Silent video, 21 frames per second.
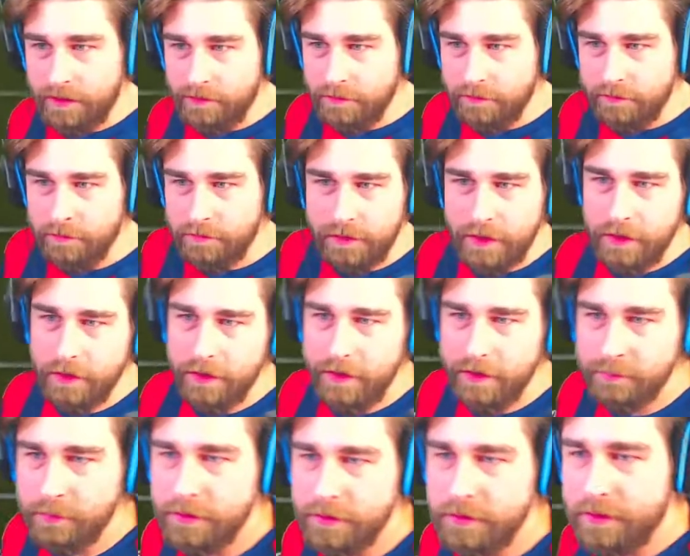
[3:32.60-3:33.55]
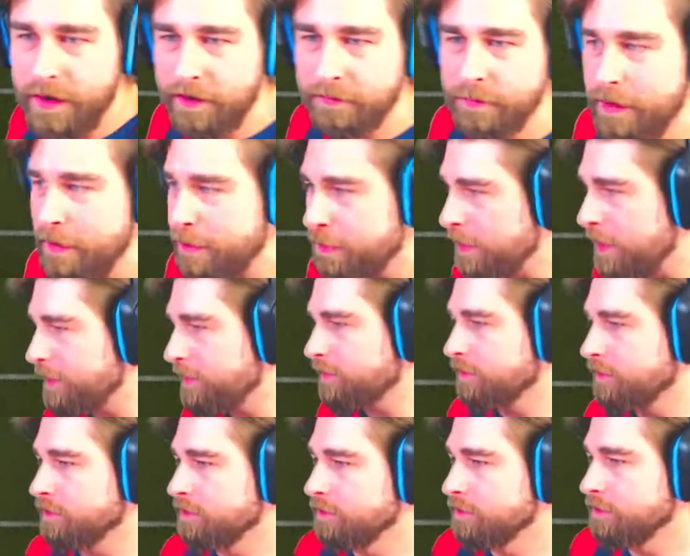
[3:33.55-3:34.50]
I was just curious what you guys might
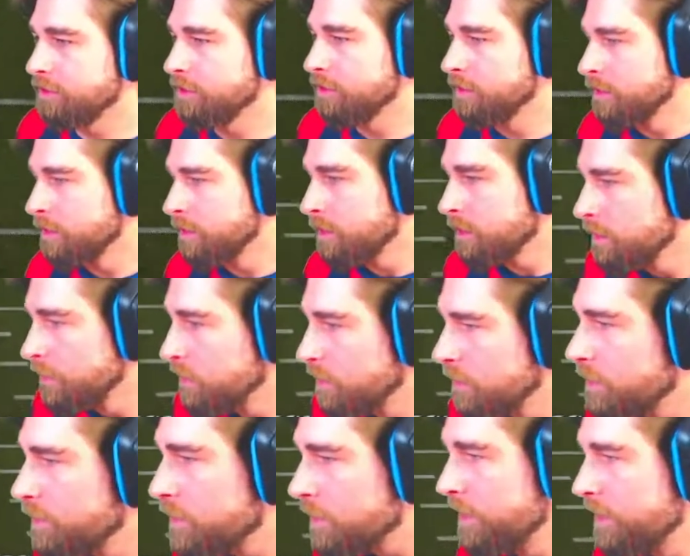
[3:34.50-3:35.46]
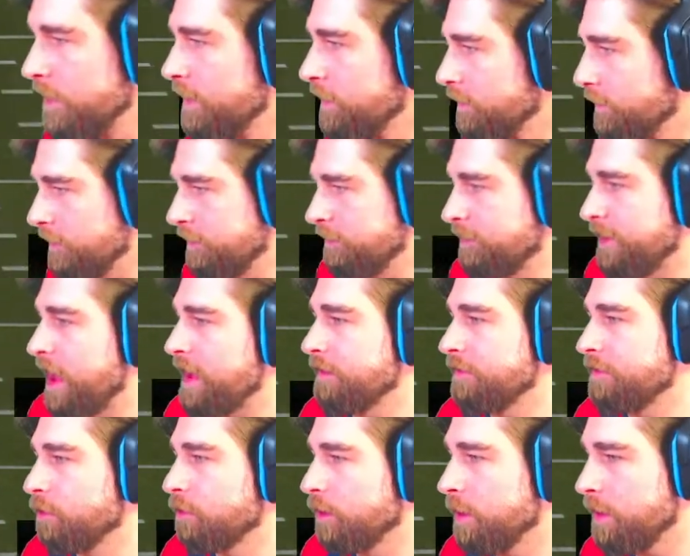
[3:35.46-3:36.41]
think is the
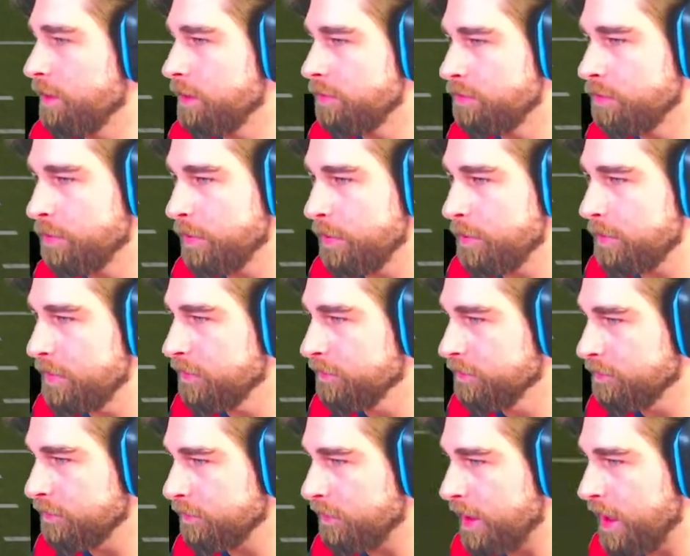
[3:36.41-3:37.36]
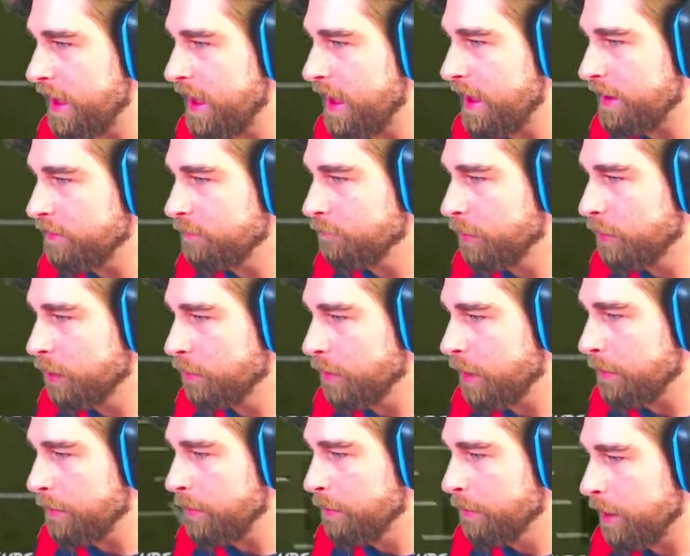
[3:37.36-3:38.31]
saddest story on YouTube. I mean, there's a lot. Where
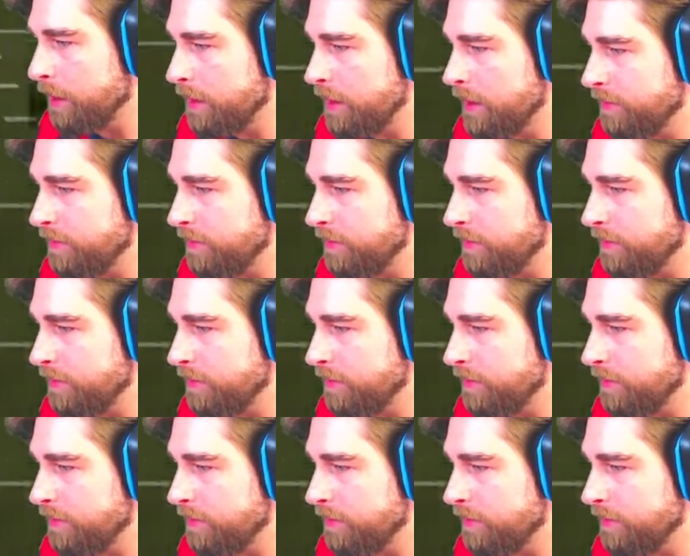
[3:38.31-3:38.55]
are we running